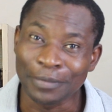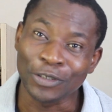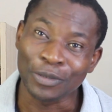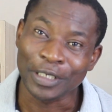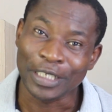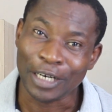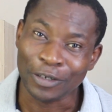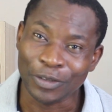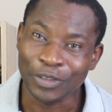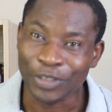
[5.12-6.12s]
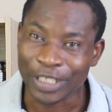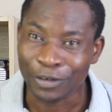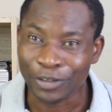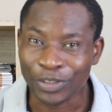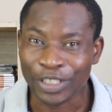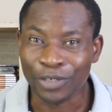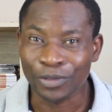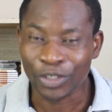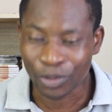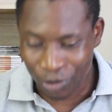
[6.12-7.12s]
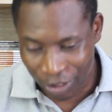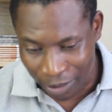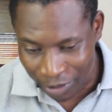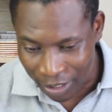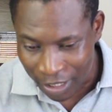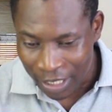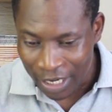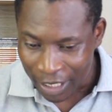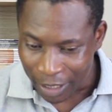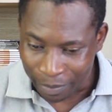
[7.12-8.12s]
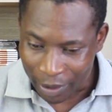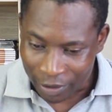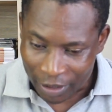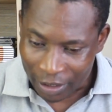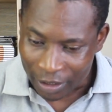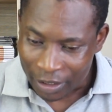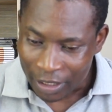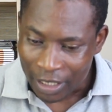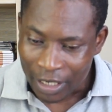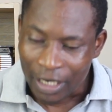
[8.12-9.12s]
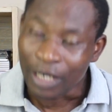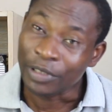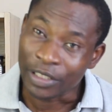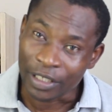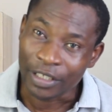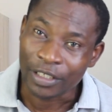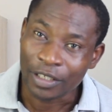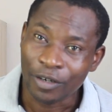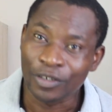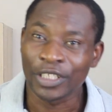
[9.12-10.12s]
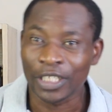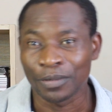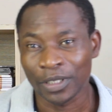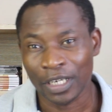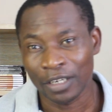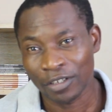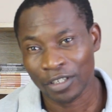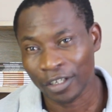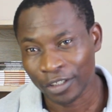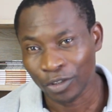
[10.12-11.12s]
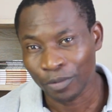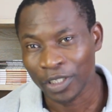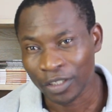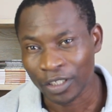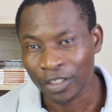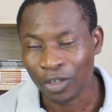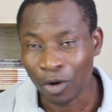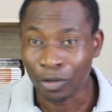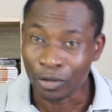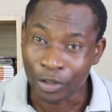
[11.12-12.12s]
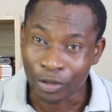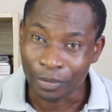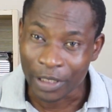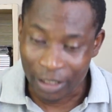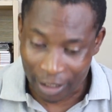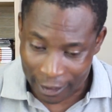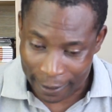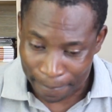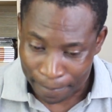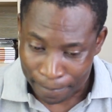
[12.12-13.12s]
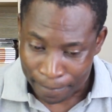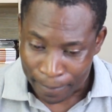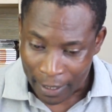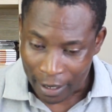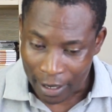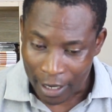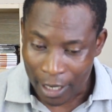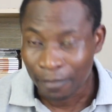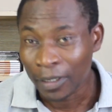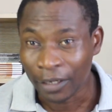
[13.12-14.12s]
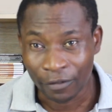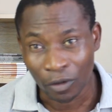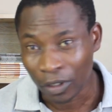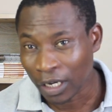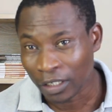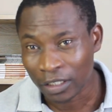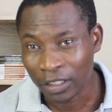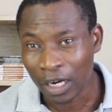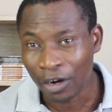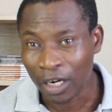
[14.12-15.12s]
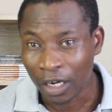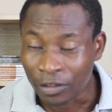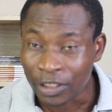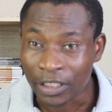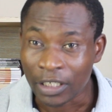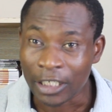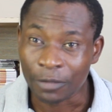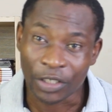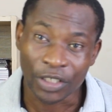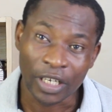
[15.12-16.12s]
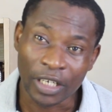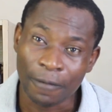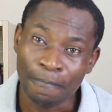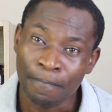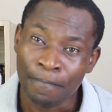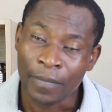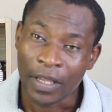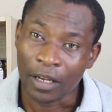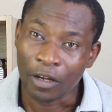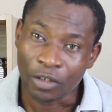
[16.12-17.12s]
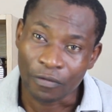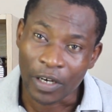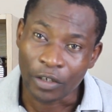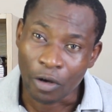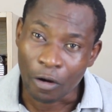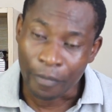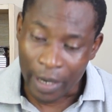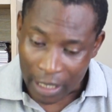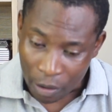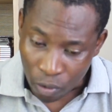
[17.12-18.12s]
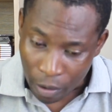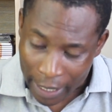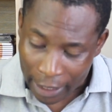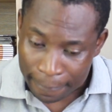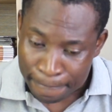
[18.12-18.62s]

name is Obeng Darko. Today I want to share with you steps in building a business, or steps in starting your business or growing your business. If you look at our country, especially a lot of our young men and women,